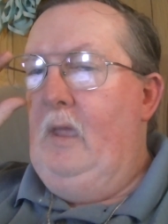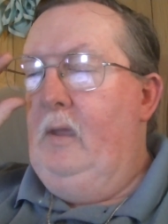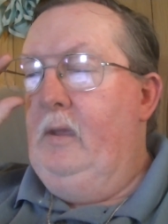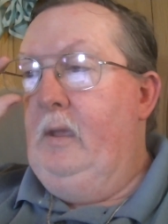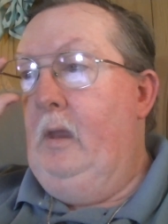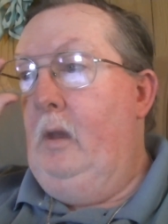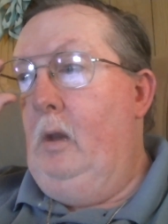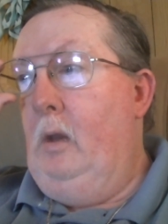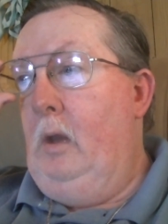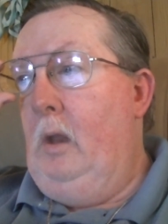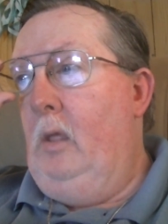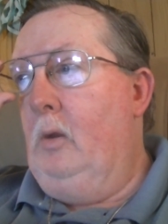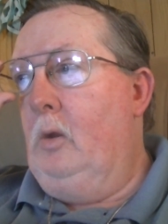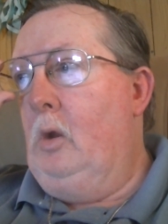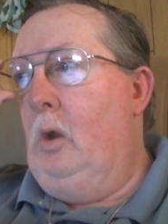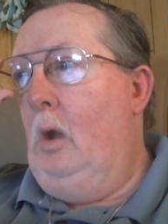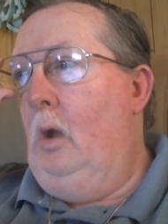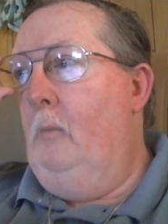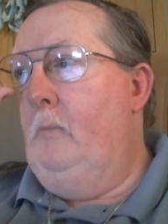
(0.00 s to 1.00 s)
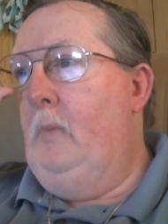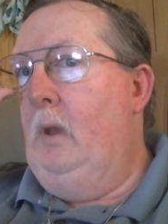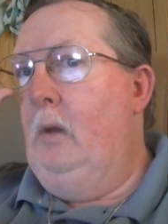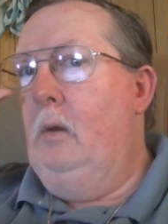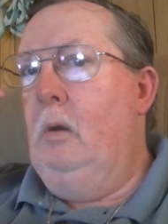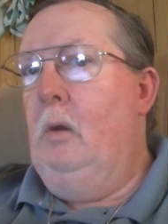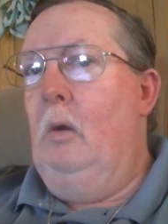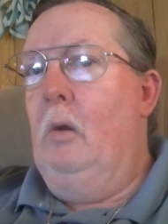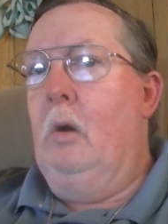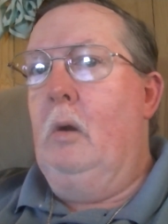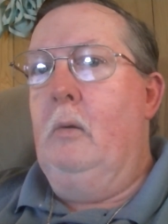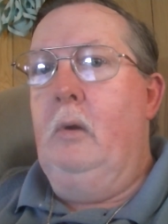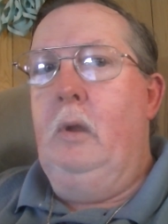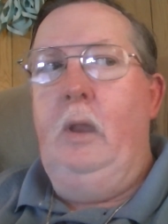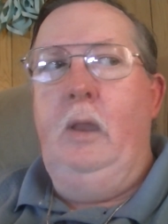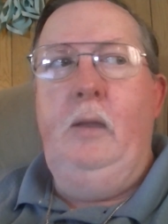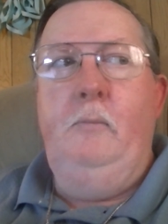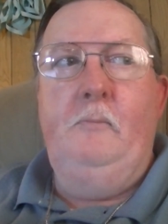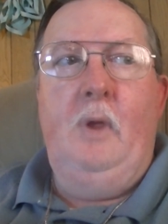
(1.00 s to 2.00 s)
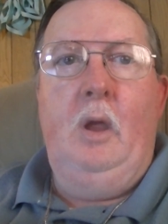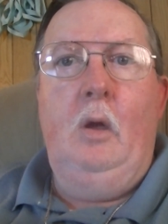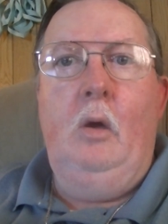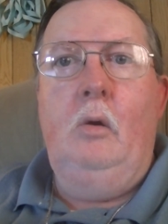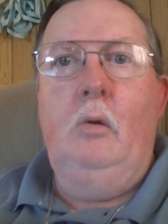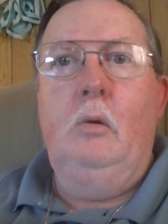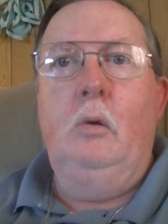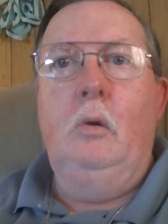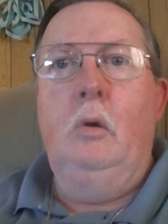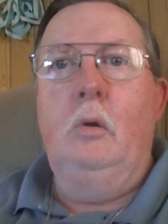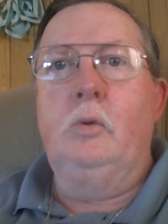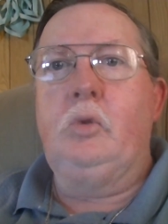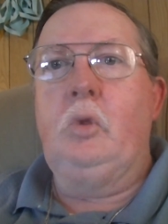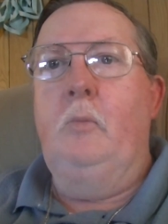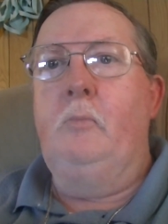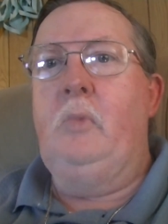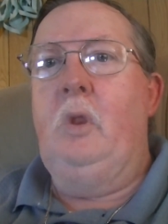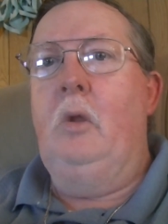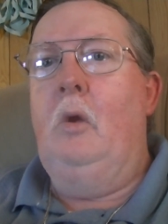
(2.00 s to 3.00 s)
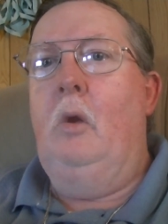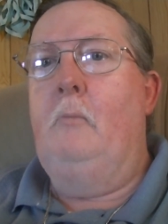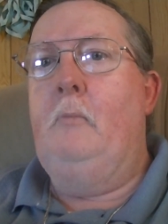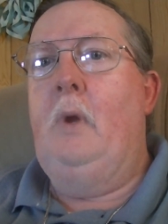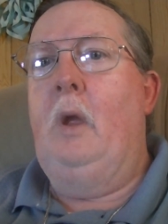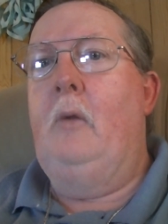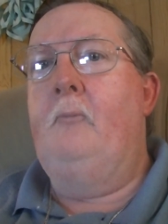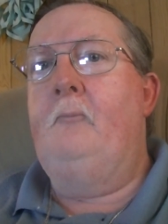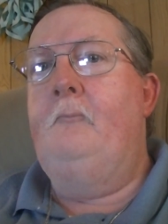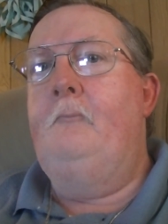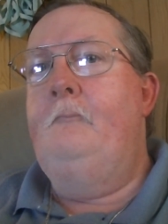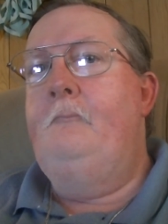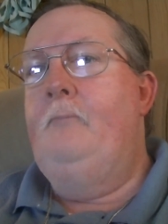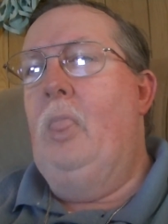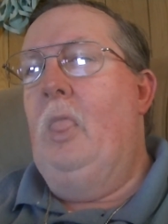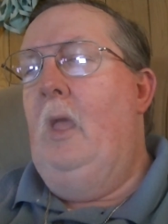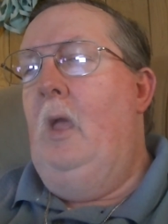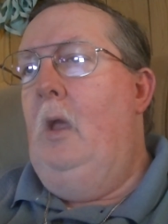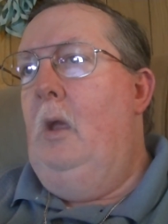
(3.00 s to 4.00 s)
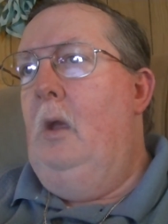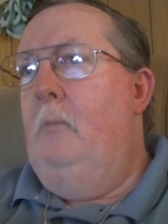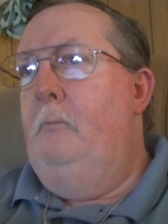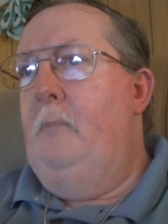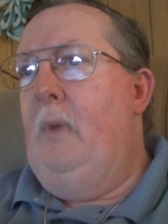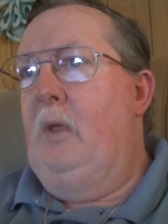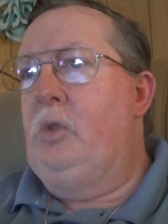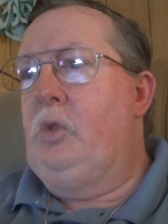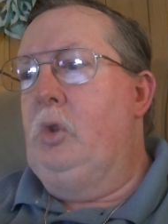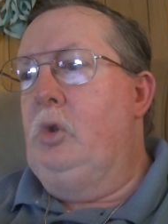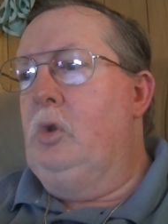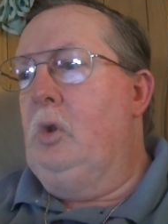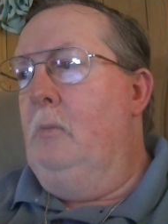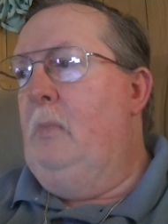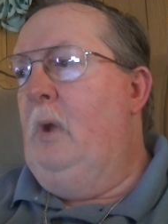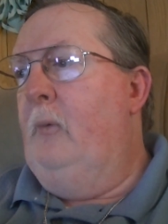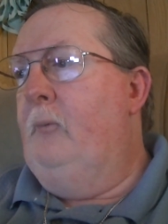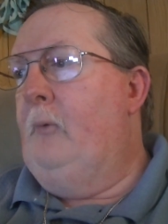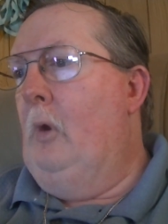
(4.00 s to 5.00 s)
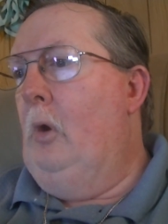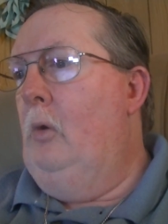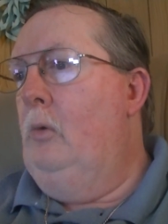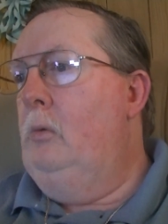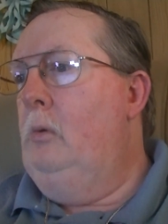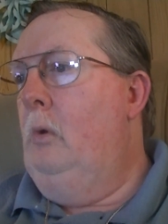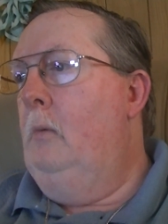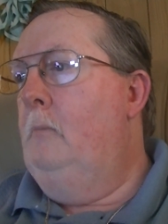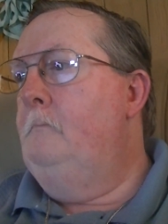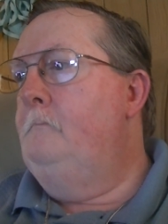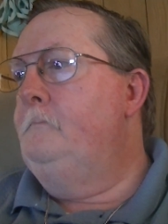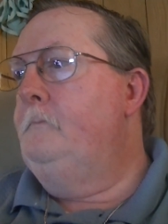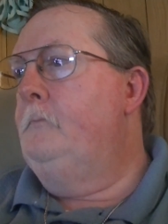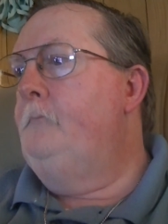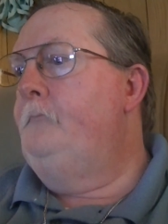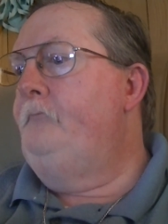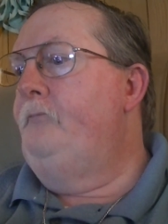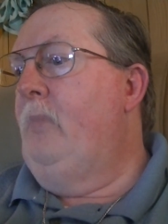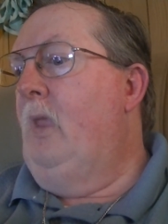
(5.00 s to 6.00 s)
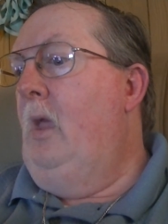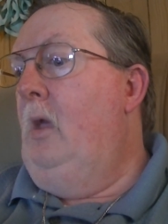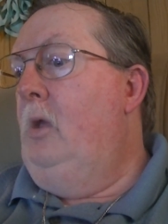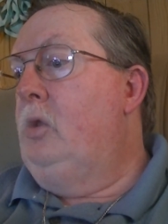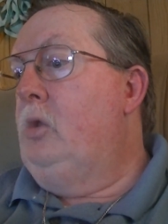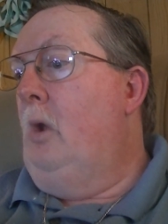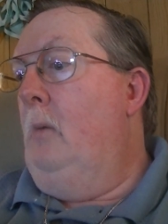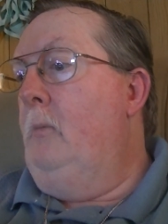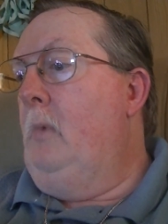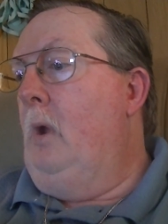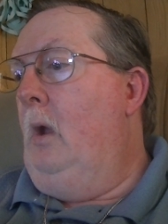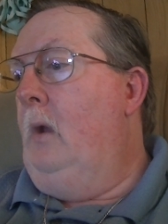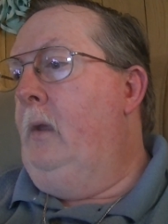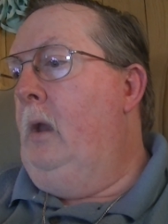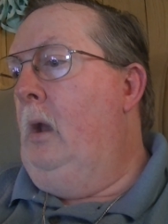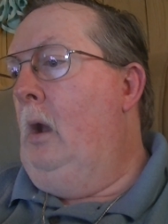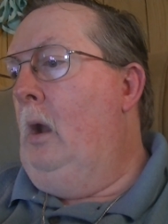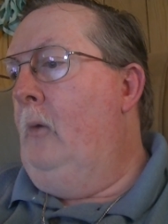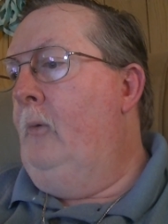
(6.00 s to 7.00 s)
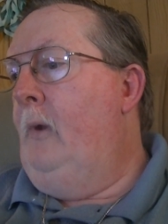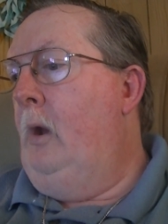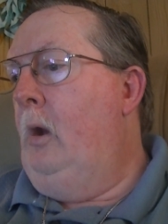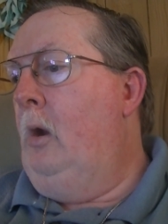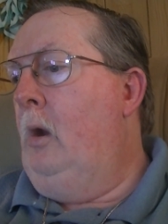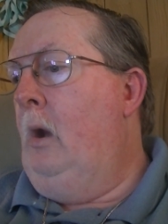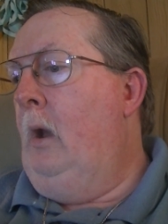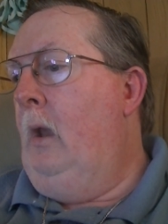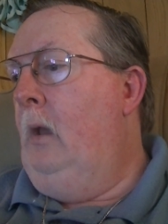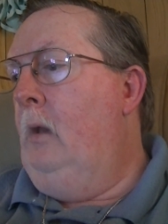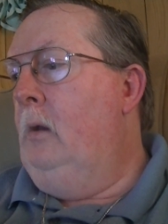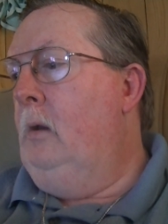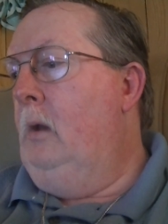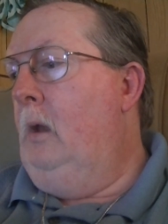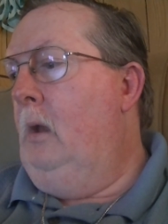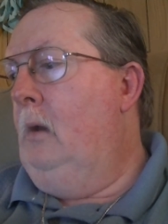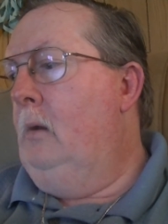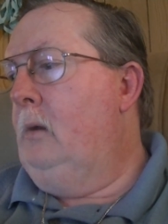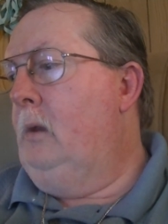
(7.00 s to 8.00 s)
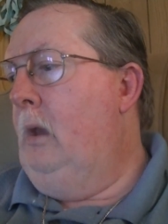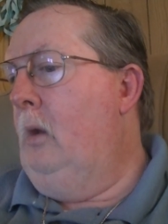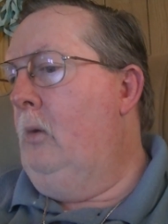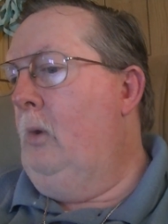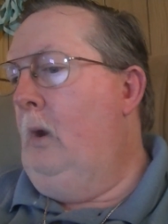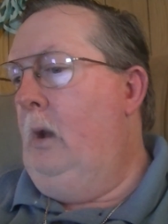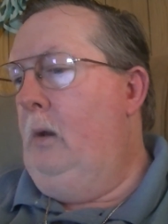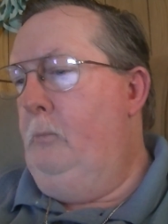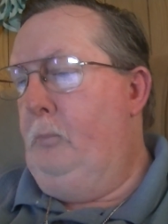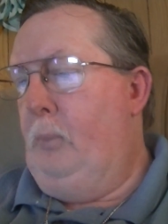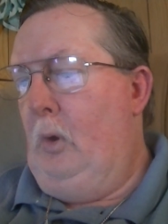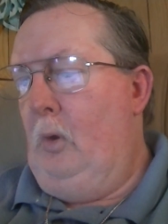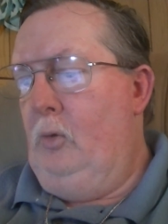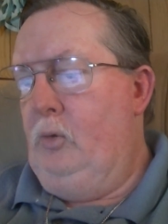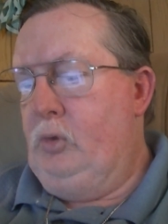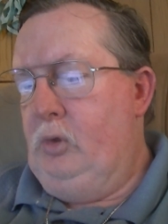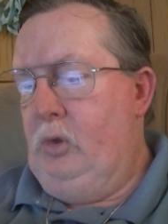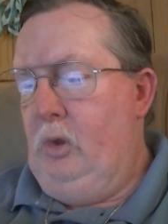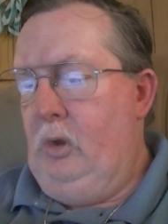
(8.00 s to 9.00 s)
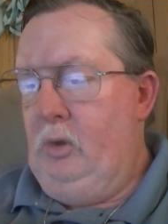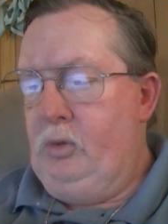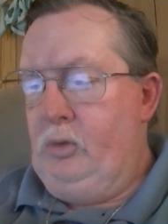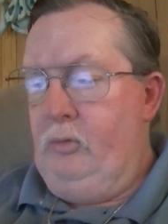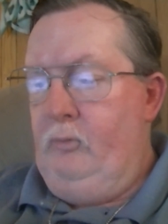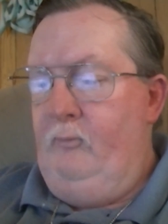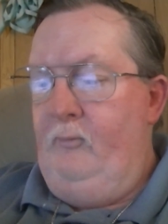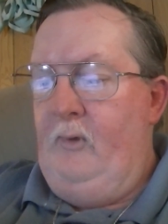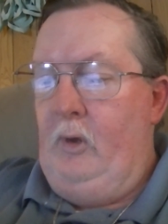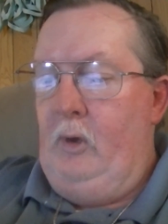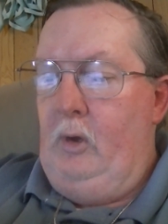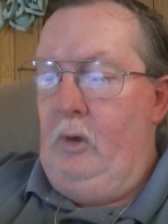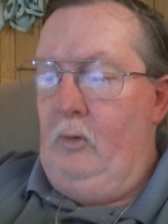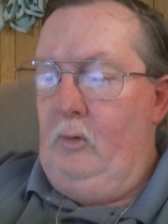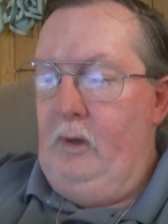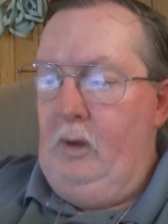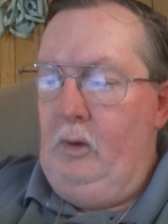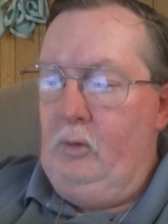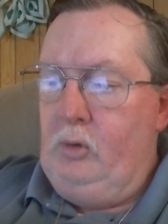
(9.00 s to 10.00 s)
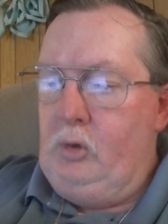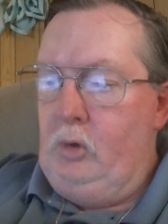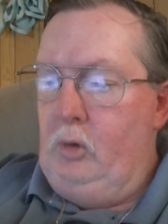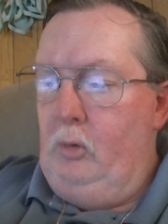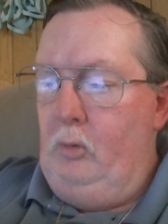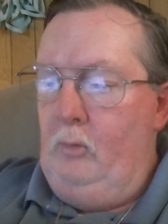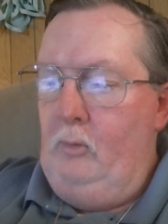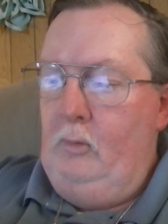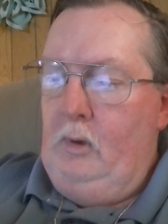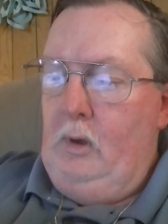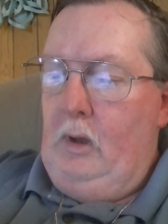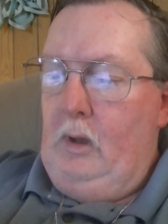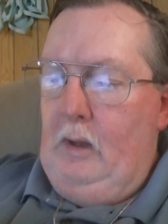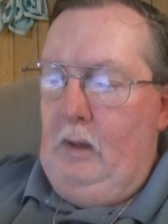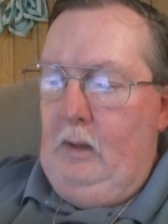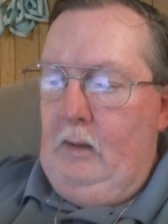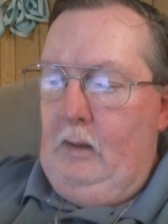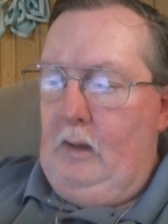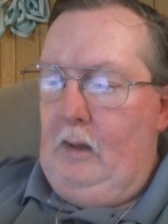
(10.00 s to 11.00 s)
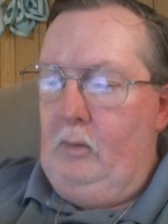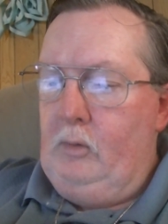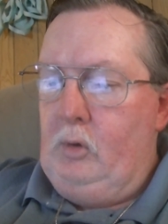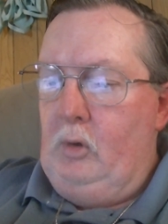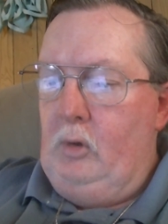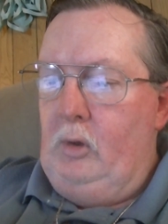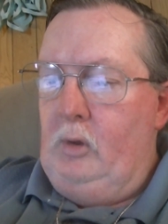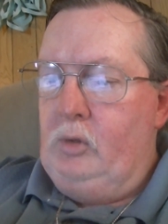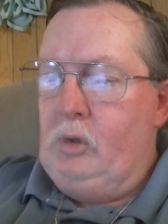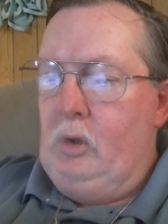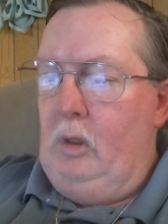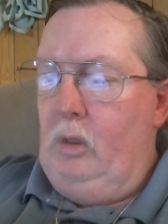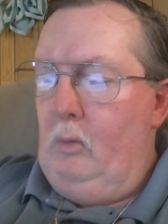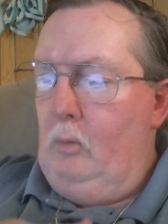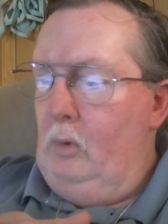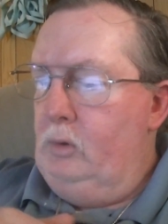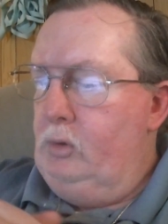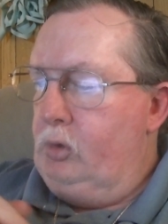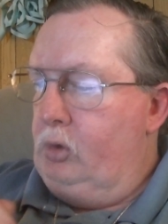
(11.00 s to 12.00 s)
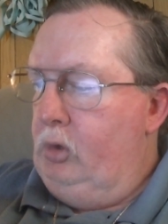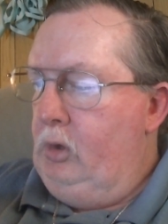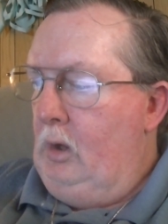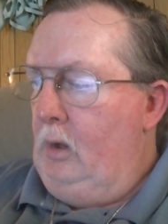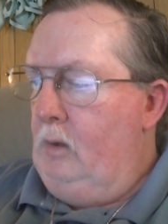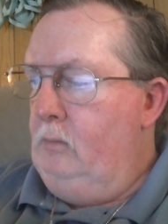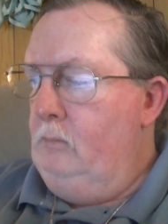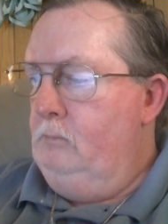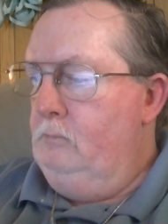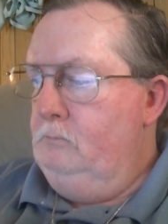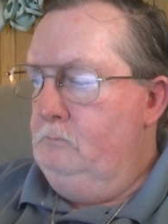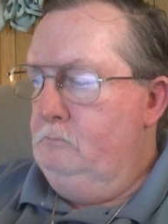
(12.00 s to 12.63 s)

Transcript: Get another comment or email, something on my message on my phone. So I'm going to get off here and uh, get ready to post this video here too after this other one's done.